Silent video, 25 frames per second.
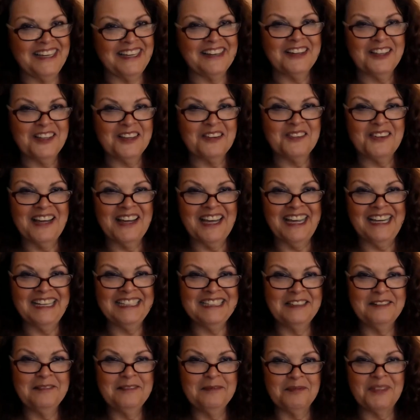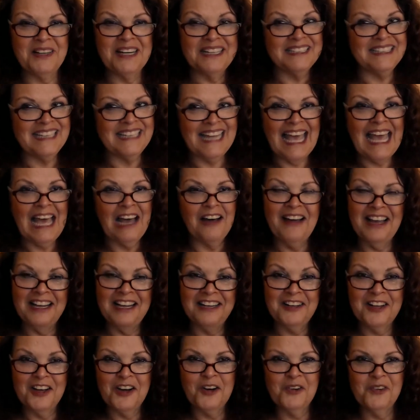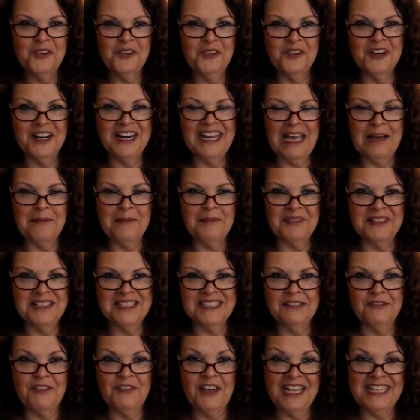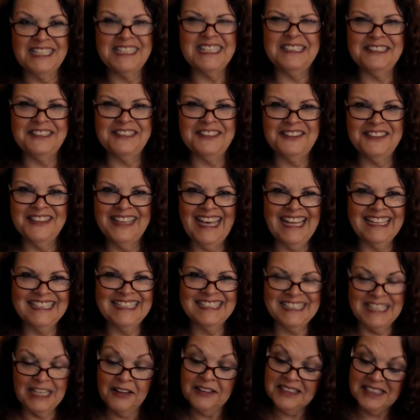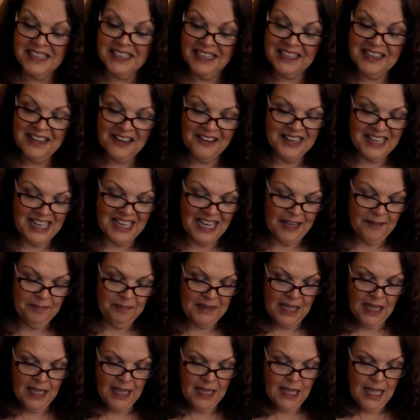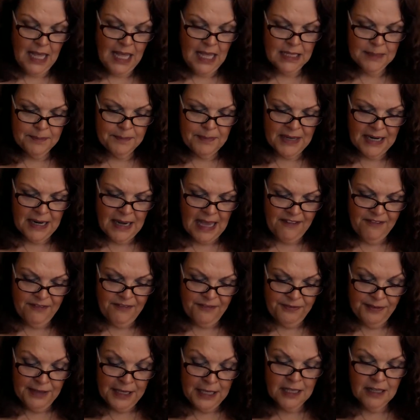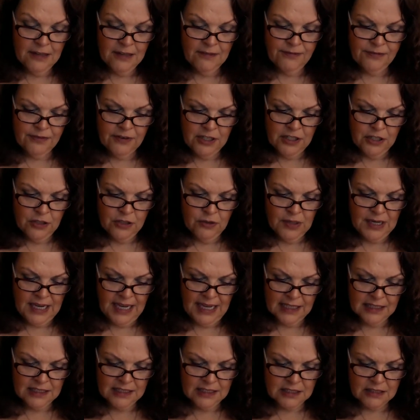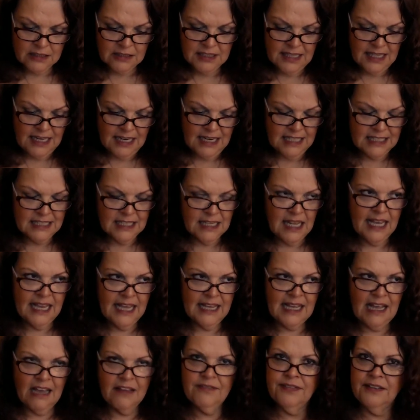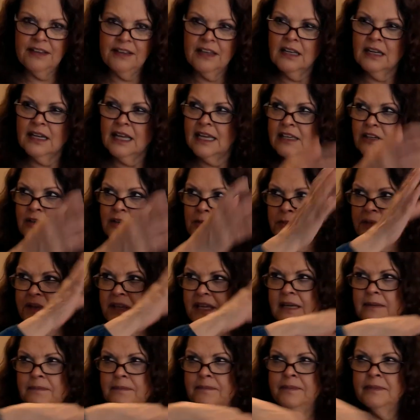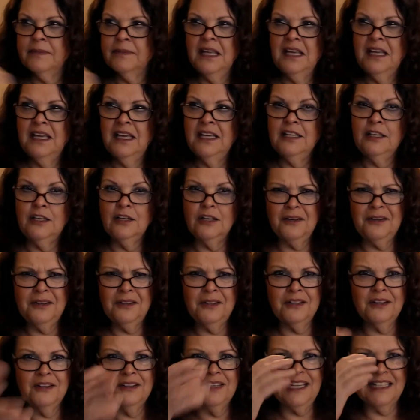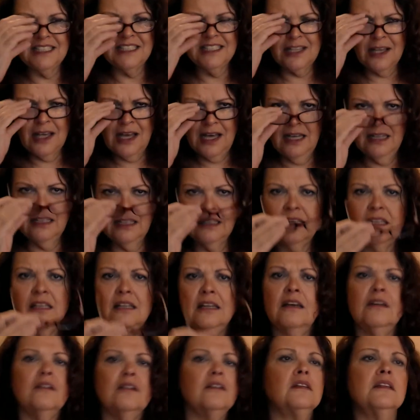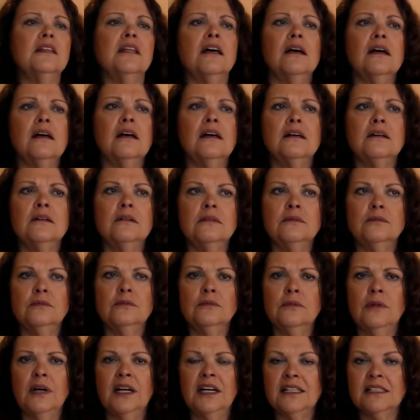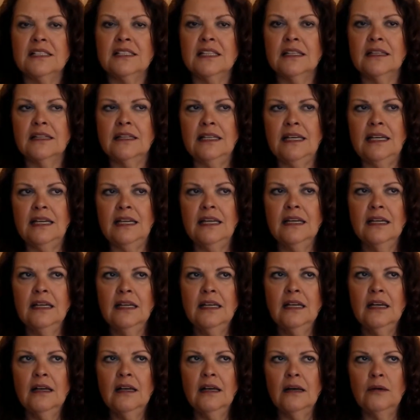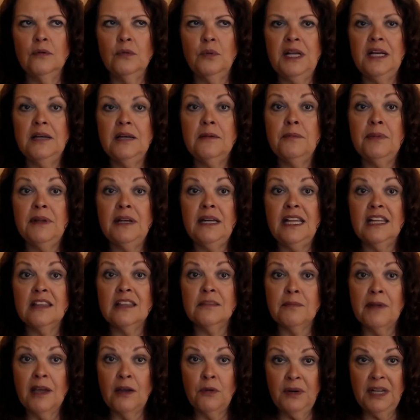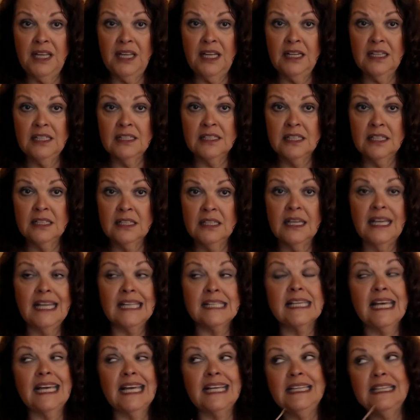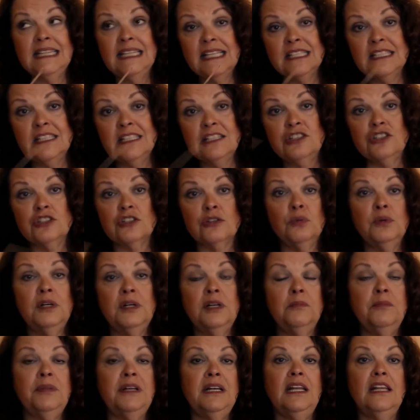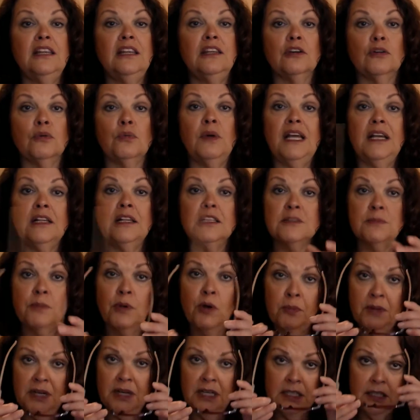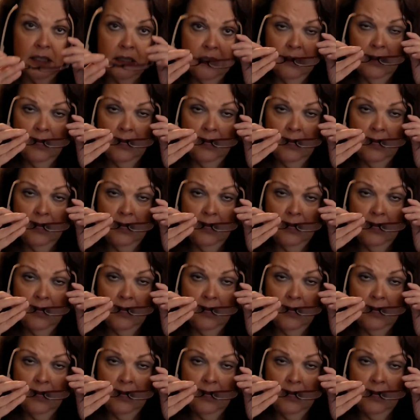you're right. But now I know what happens if I did do that. So it's like, okay. But I feel for you cancers, that it's like, I feel like you're being, you know, you know that song, you know, the, what is it, the wind beneath my wings? It's like, this is your wind beneath your wings moment.